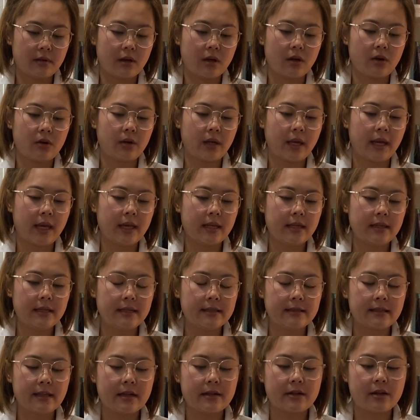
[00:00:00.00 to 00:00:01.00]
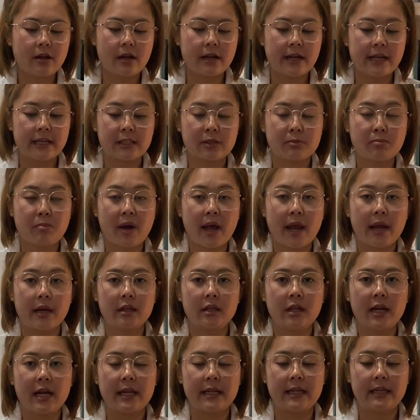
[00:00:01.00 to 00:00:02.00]
Okay, these are not
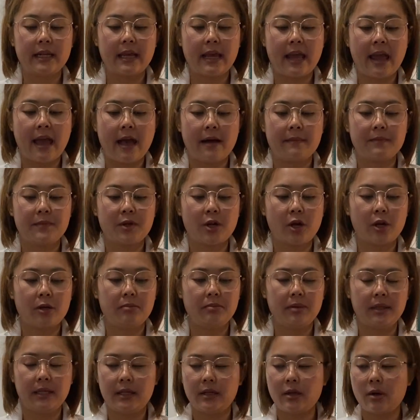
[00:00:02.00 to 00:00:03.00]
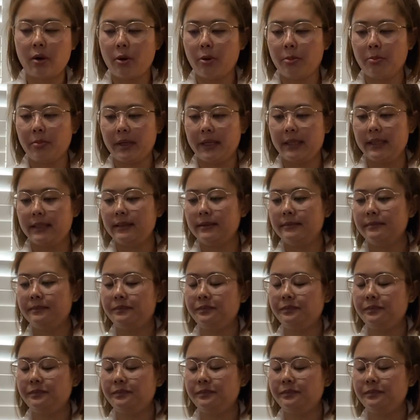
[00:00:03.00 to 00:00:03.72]
expired and they have not been opened.